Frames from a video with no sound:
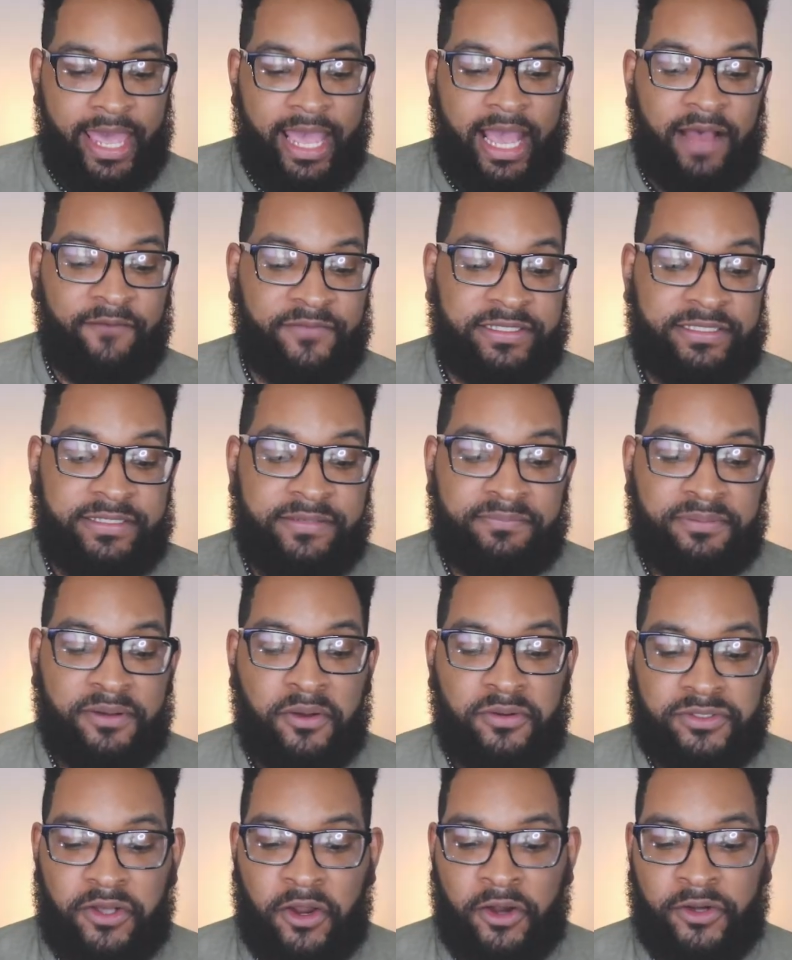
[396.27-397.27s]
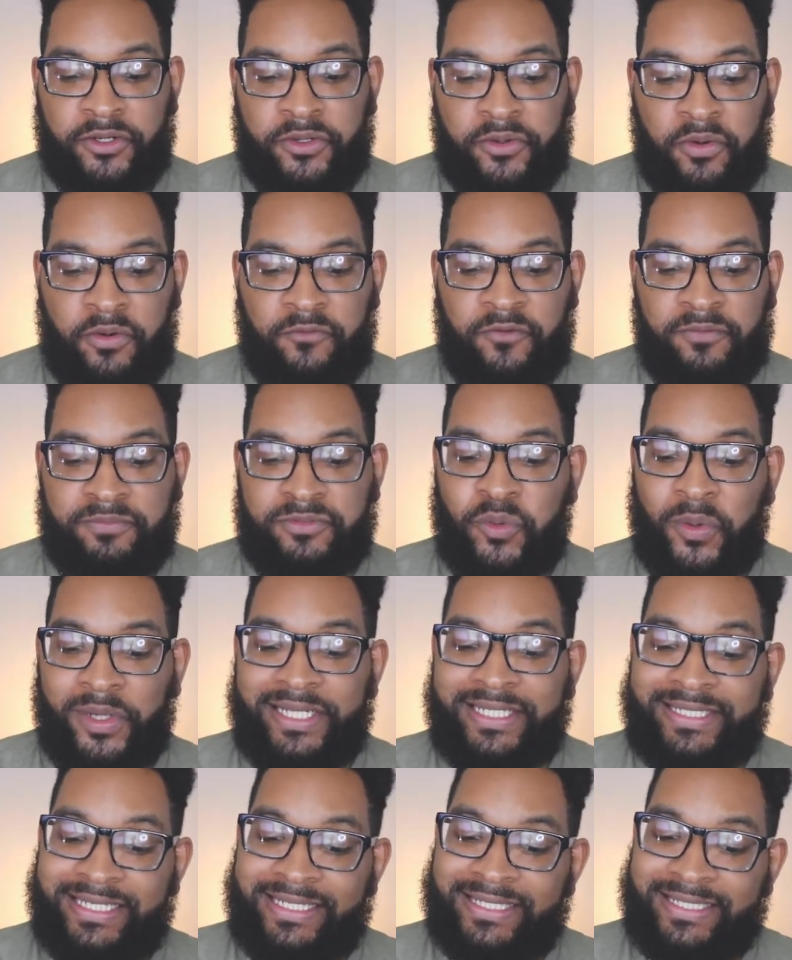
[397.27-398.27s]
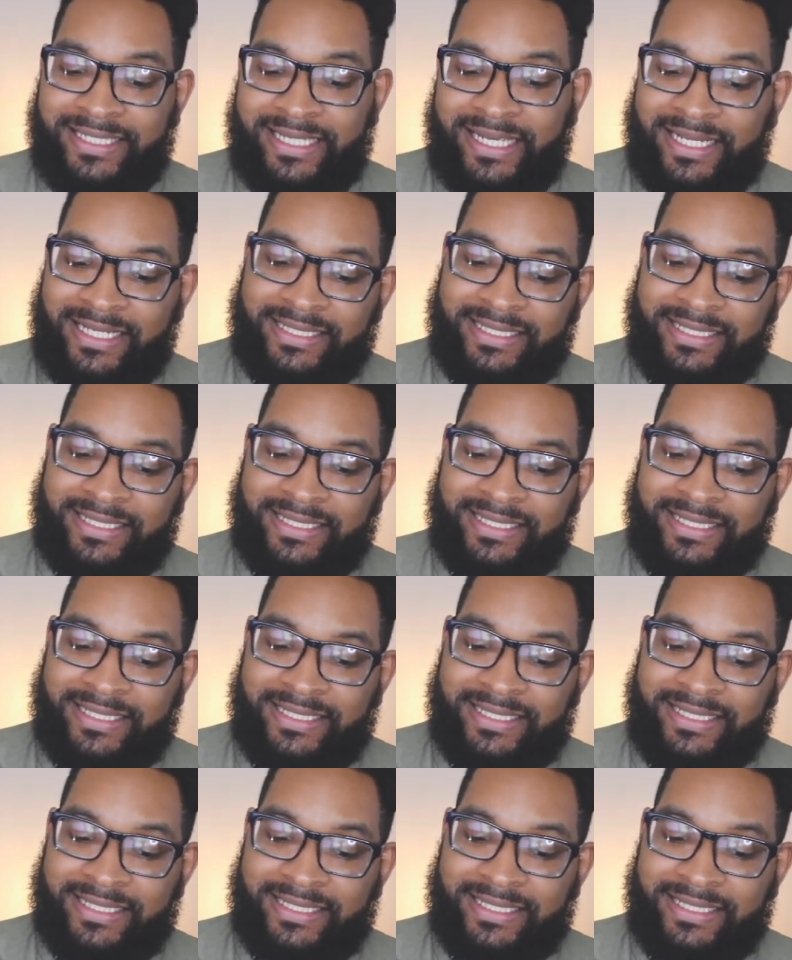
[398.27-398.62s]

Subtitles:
A Huffington Post article from 2016